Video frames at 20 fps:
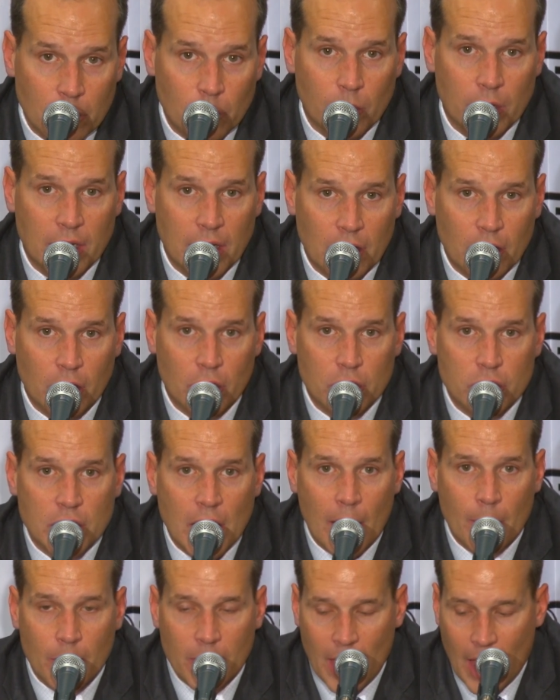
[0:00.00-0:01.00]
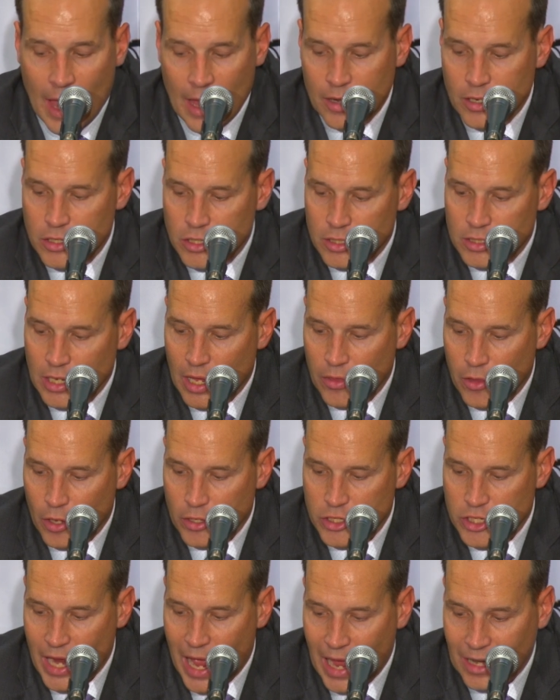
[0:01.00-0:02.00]
We did a good job of that. It's just I
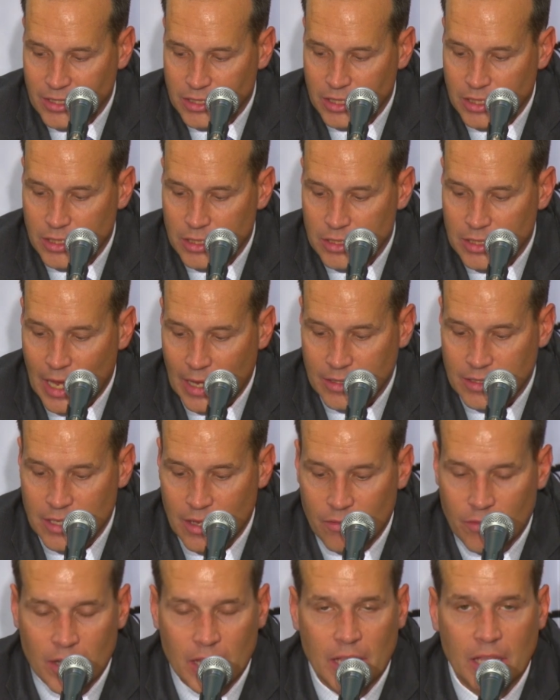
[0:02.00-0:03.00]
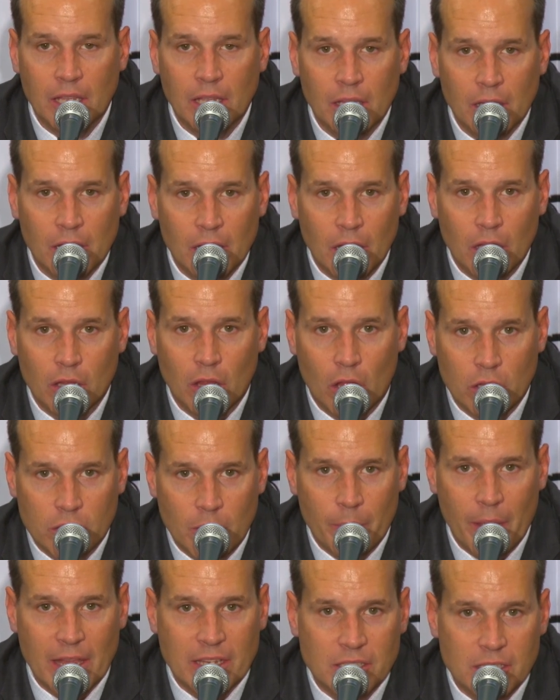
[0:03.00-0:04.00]
thought Jackson's activity
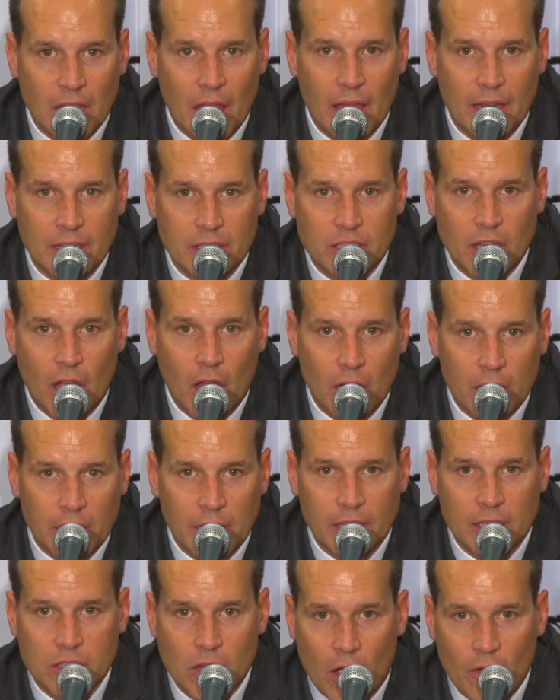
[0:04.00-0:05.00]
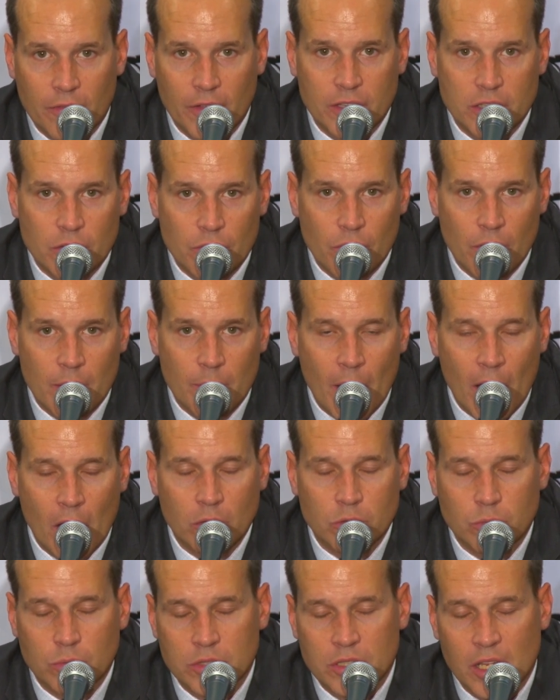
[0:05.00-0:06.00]
along the baseline, his cutting, his offensive
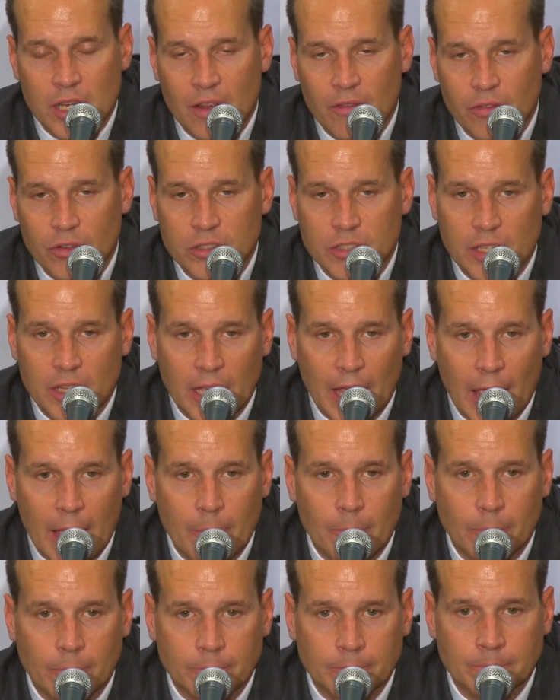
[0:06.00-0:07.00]
rebounds was the difference in the game.